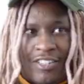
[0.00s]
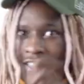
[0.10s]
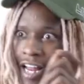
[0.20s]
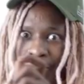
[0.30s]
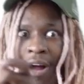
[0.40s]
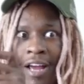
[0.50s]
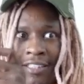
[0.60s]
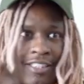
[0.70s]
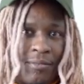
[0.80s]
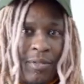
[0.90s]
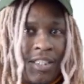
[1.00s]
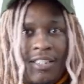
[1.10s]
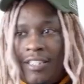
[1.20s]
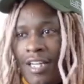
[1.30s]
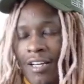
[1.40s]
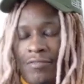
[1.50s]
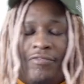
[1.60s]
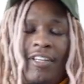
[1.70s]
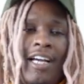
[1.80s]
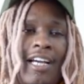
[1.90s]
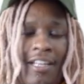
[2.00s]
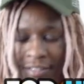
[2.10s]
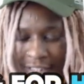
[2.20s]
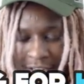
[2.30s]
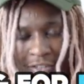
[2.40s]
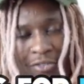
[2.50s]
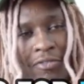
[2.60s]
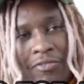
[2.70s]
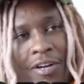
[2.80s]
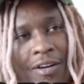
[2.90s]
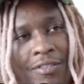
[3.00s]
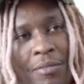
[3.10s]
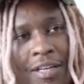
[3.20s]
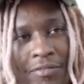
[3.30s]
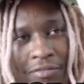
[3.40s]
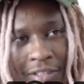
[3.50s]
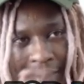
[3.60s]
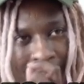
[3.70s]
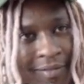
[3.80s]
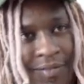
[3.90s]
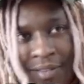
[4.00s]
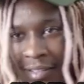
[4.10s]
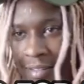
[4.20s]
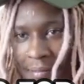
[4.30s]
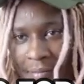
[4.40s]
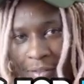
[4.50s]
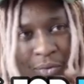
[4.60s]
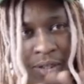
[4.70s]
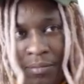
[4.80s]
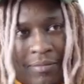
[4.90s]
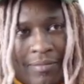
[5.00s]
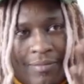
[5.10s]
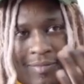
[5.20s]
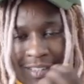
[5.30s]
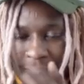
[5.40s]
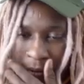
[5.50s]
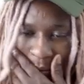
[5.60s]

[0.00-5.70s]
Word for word: rap thrives on hyperbole and talking about street life. Many big celebrities like Jay Z,